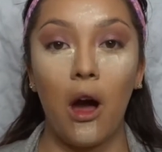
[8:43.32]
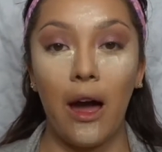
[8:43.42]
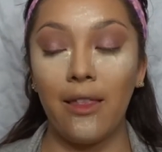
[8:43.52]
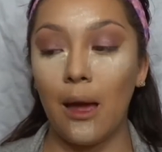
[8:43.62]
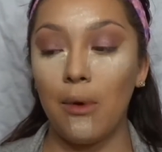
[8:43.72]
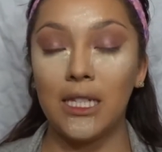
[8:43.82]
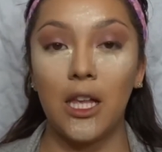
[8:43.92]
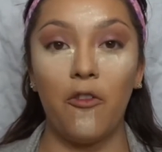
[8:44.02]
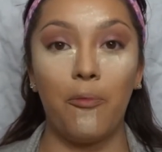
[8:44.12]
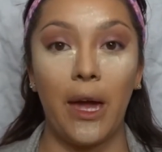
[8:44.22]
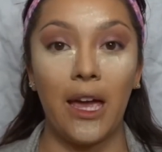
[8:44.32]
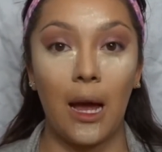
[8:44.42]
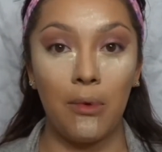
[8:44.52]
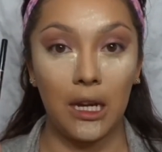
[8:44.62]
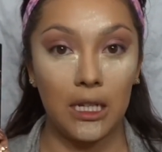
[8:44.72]
while I let myself bake,
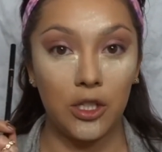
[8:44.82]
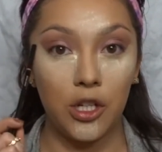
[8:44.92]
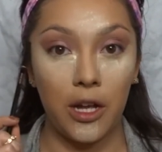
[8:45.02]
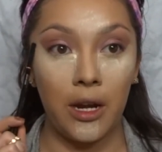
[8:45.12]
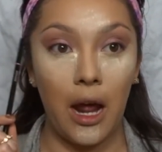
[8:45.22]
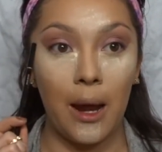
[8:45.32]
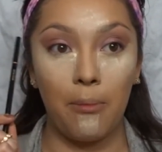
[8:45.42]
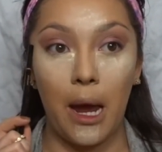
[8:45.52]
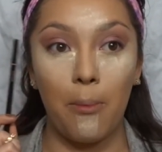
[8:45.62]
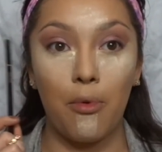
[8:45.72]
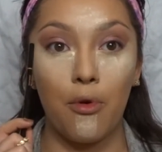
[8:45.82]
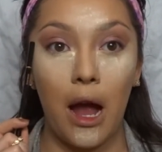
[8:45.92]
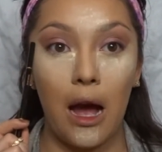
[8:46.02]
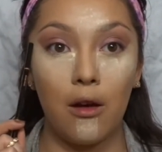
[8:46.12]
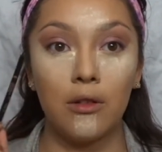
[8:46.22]
I'm going to get started on my
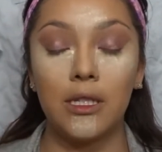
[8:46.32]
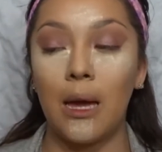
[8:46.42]
brows.